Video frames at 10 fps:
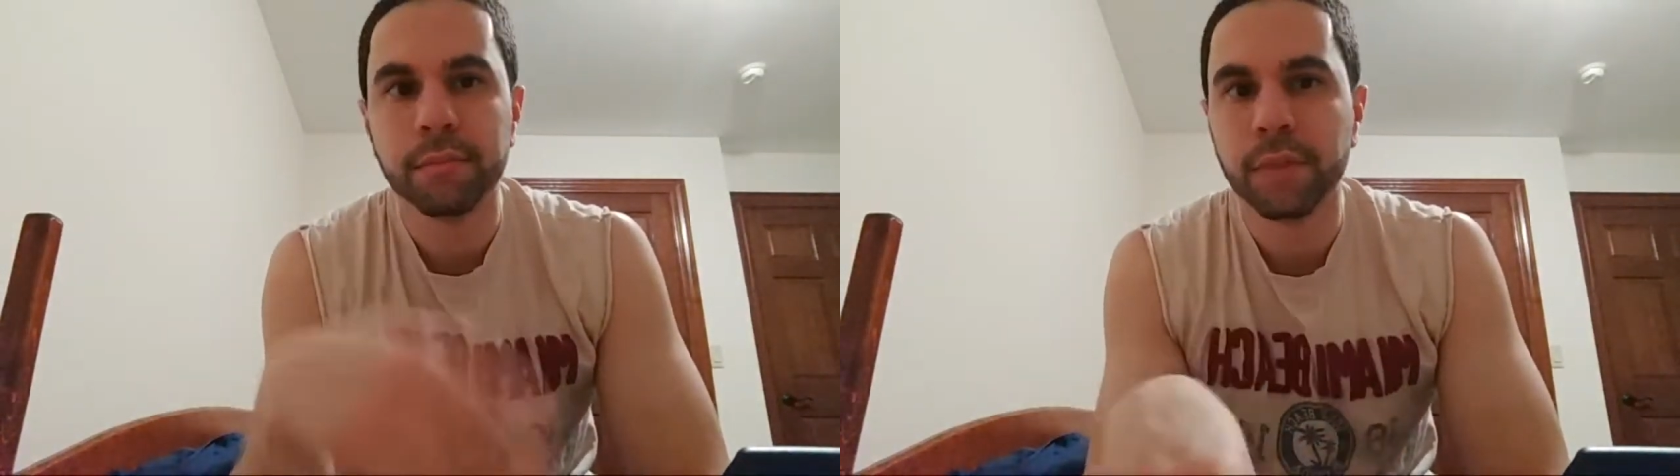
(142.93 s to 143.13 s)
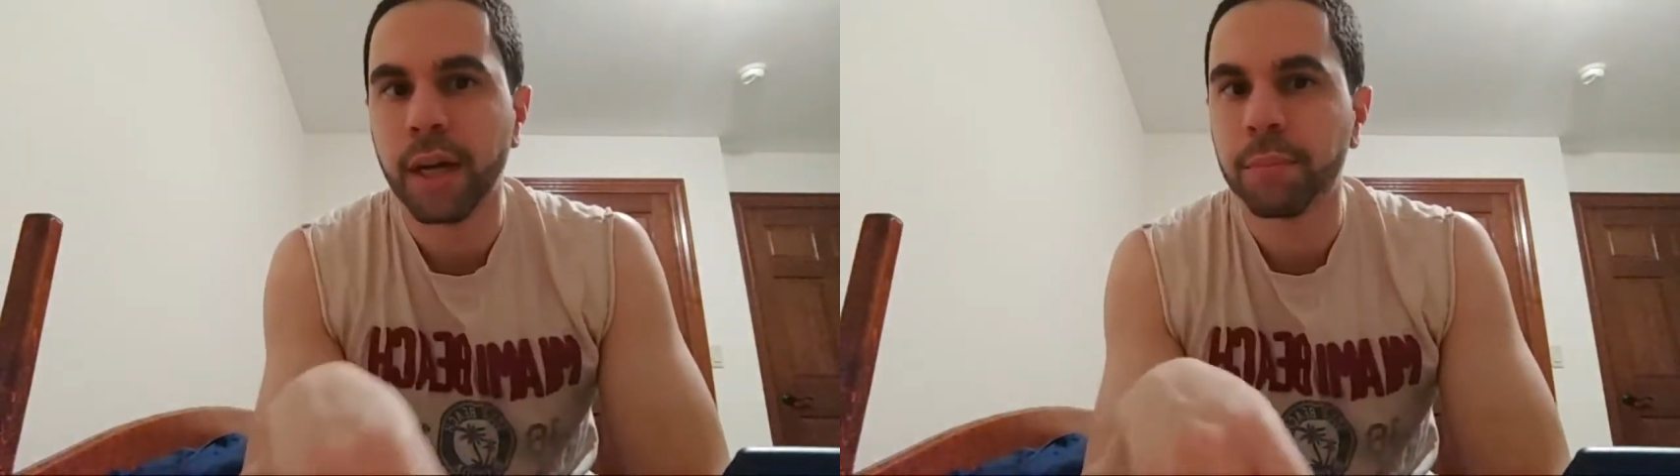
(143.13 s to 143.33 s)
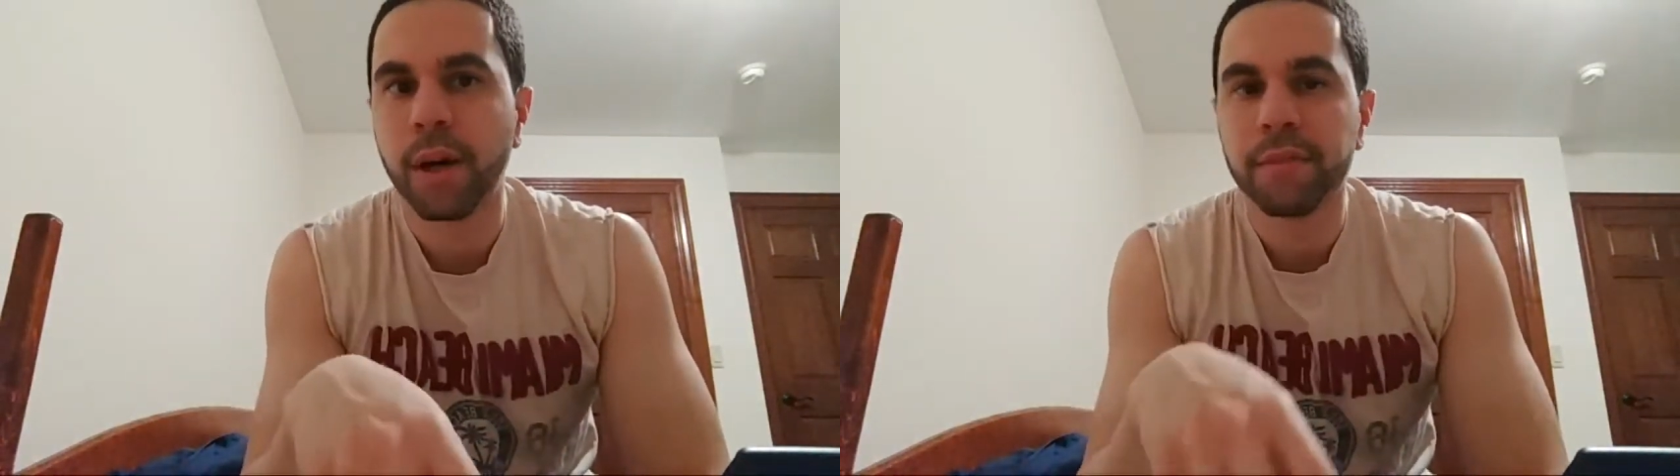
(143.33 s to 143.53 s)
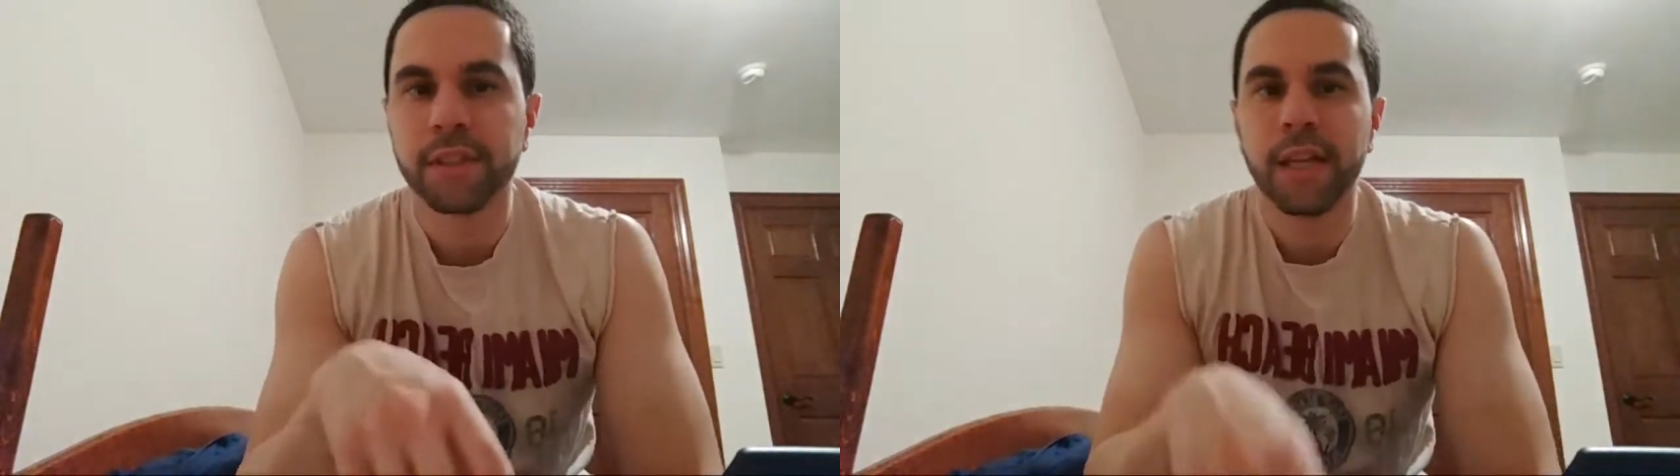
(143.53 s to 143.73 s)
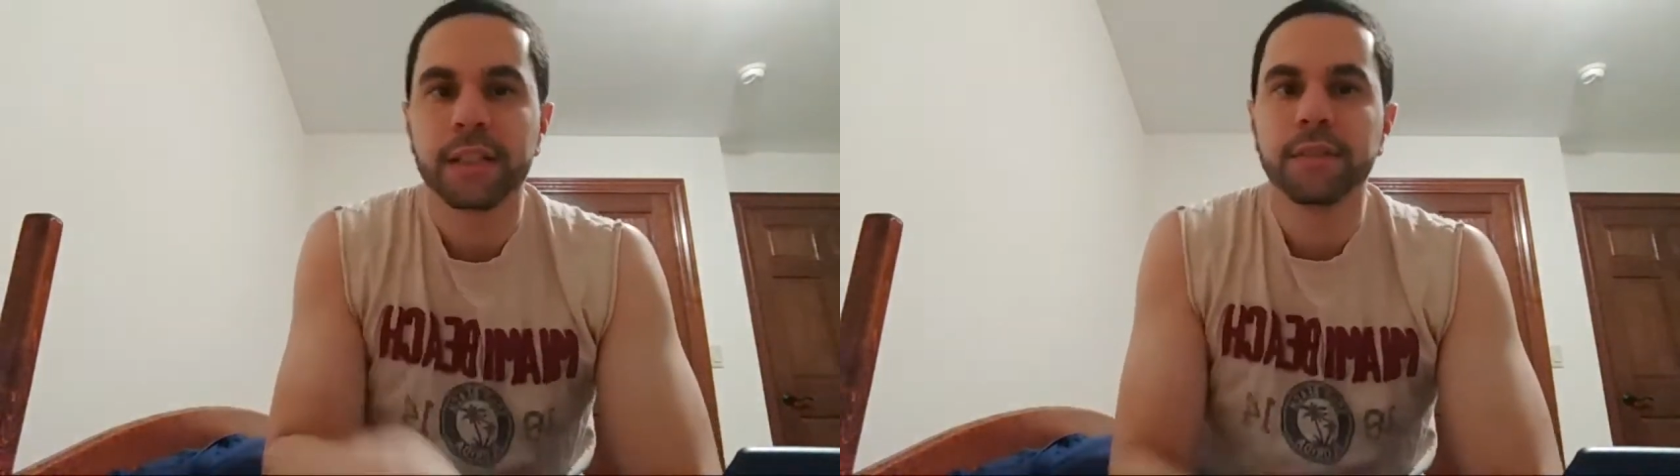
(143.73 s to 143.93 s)
nonprofits
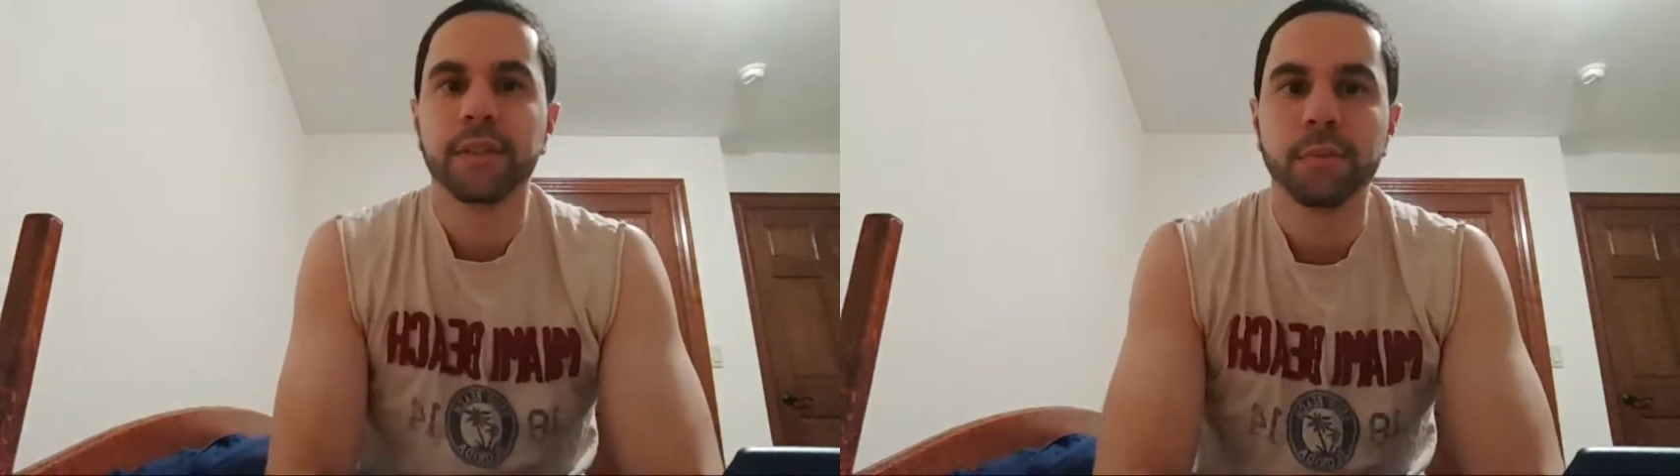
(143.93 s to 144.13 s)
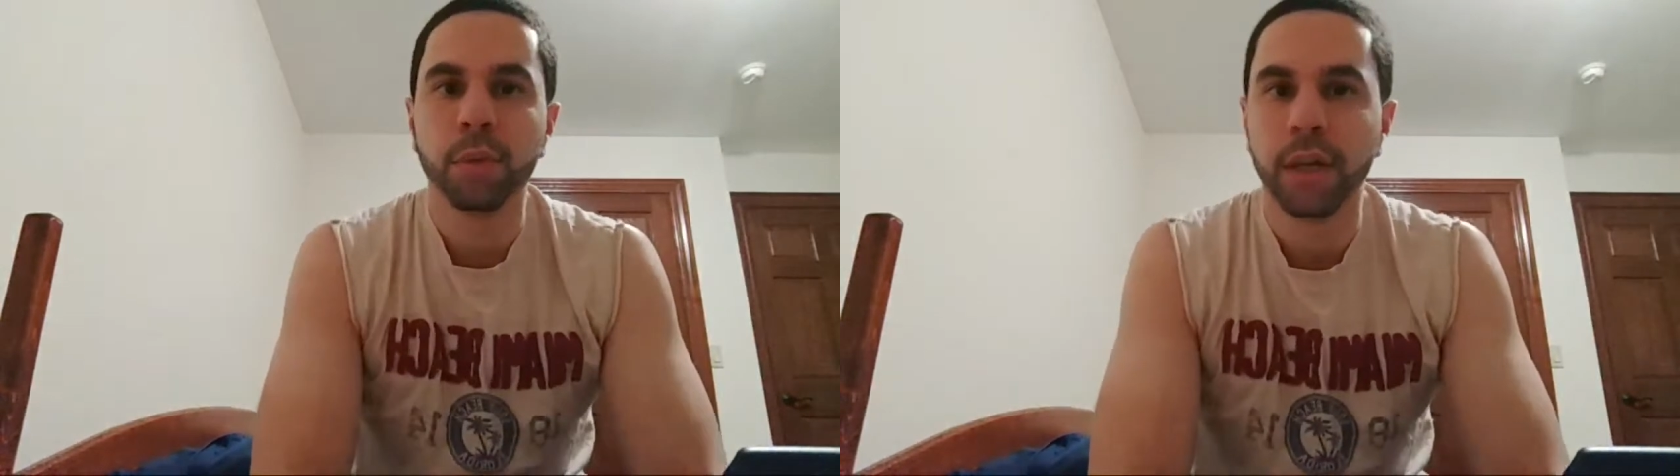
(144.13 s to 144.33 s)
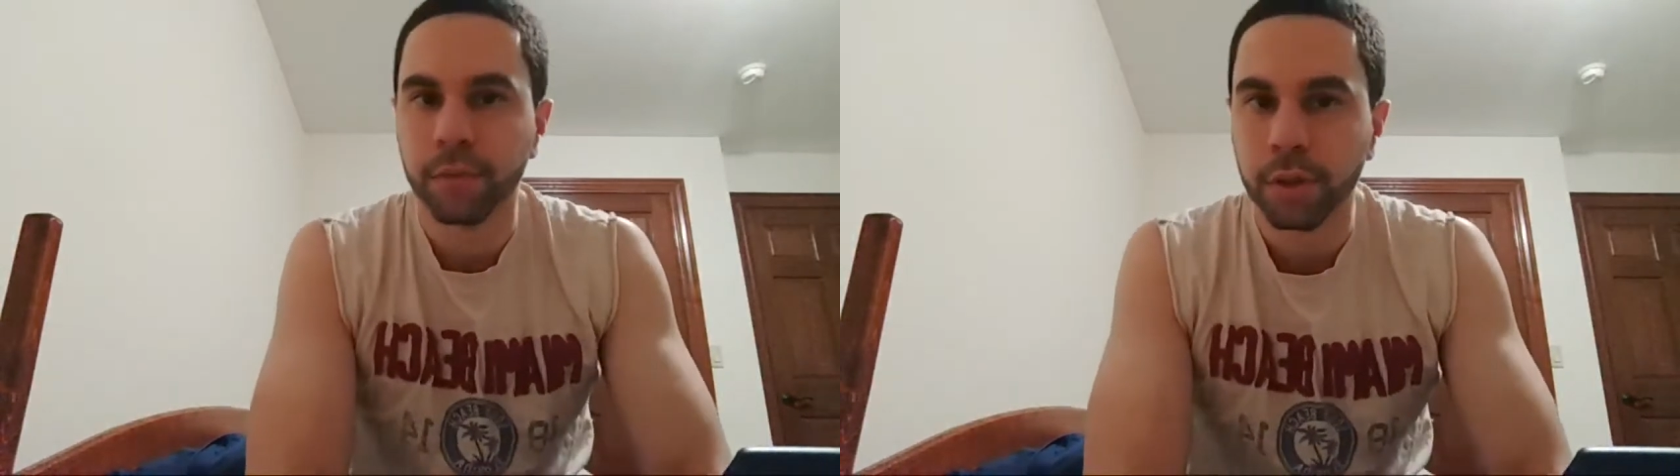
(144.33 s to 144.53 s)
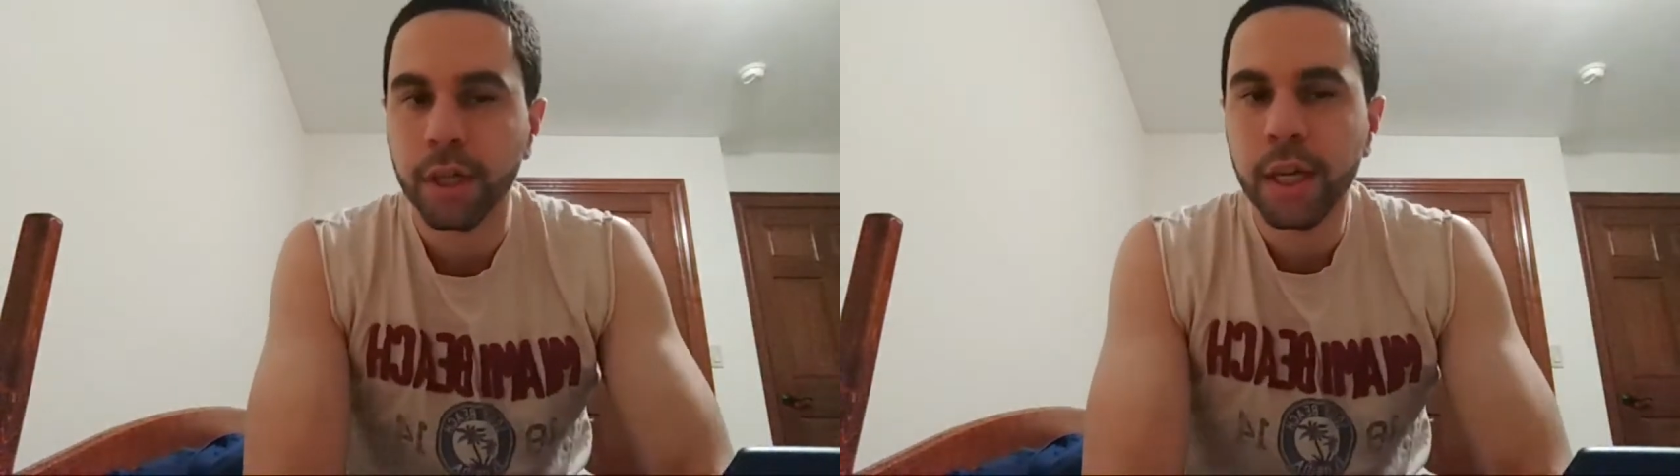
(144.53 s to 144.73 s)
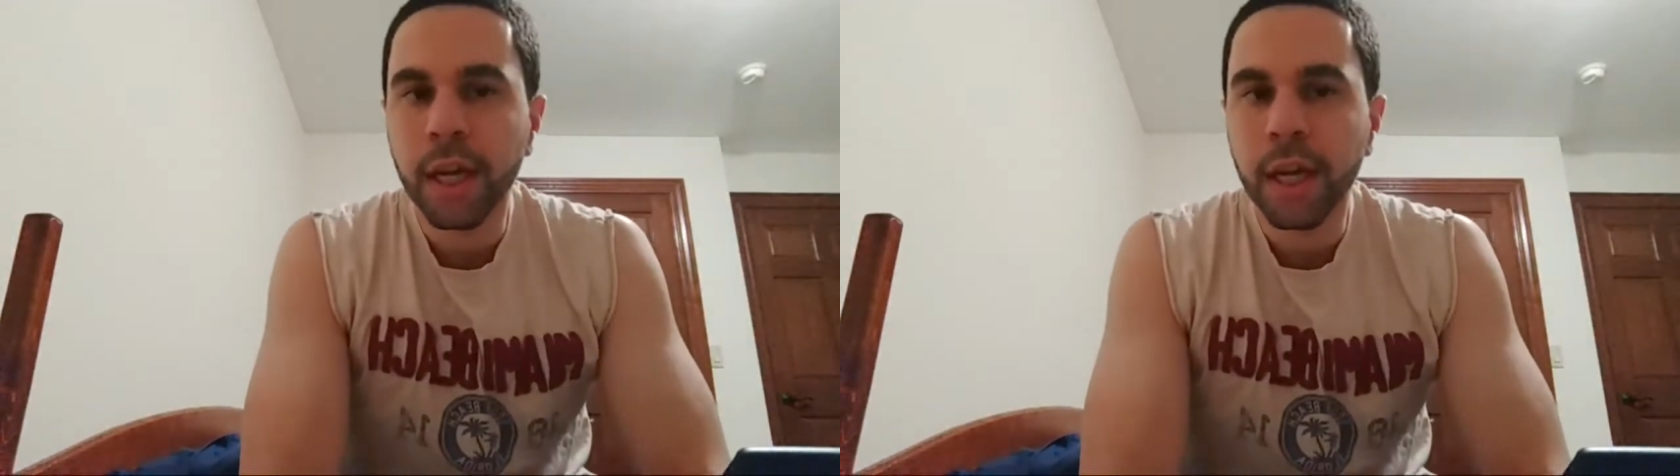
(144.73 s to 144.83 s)
and activism, whatever